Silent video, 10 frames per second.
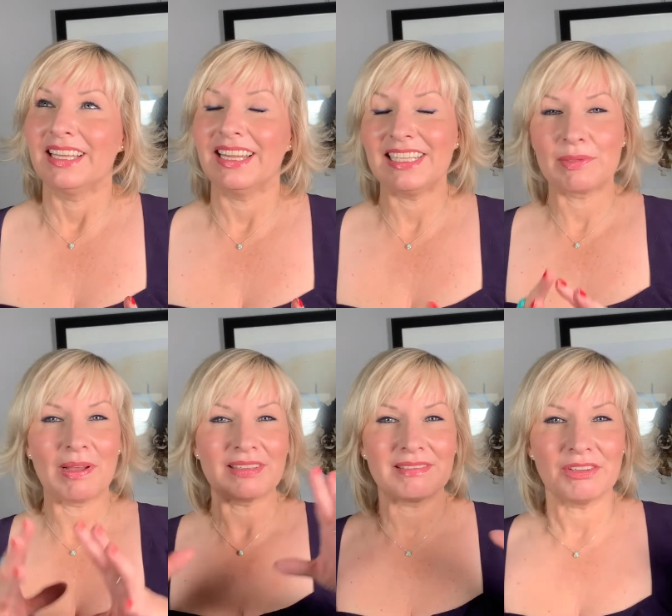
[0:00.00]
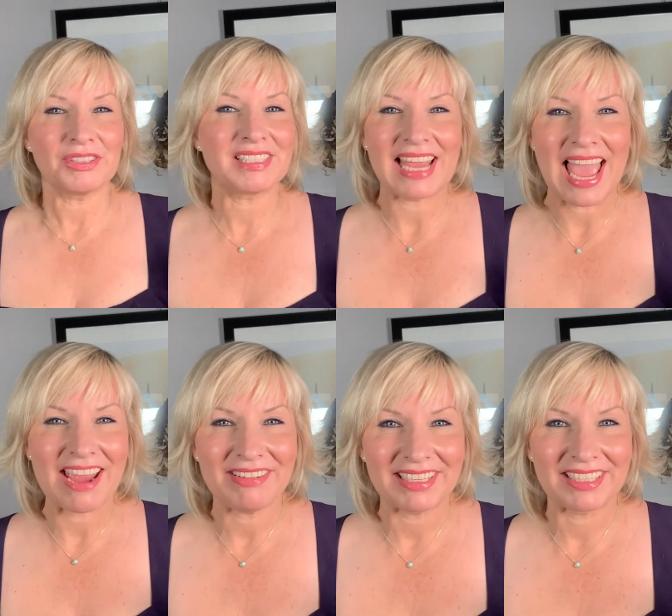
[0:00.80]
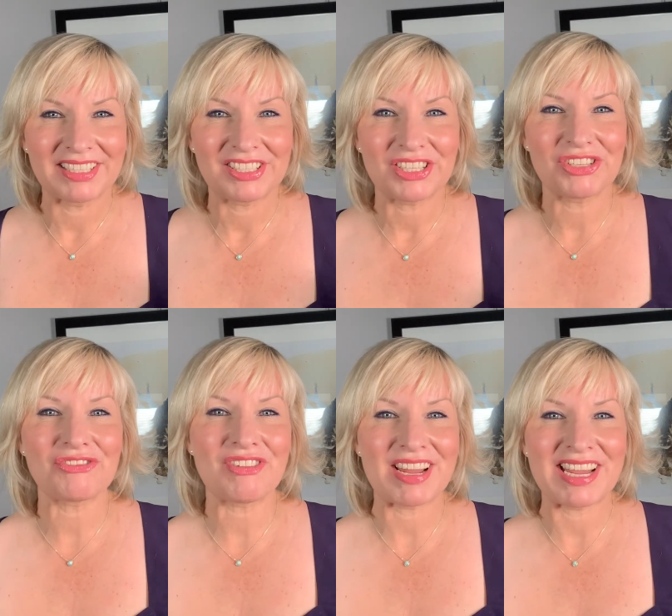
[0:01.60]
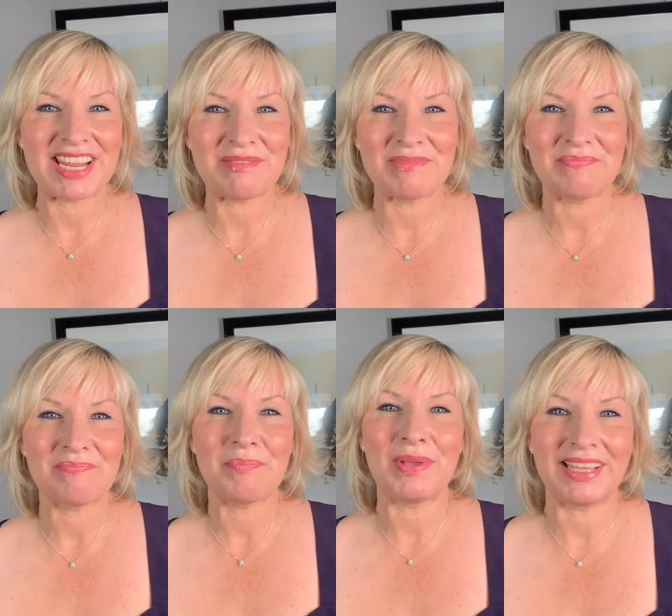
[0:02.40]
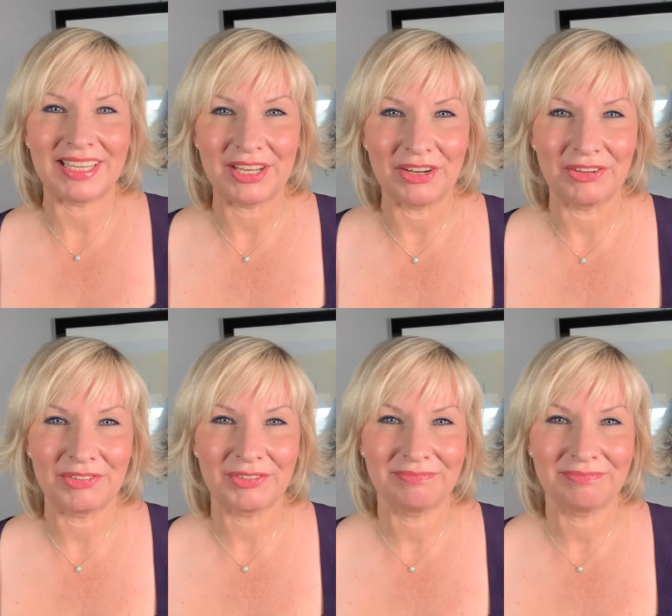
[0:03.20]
And it's about us daring to dream big enough.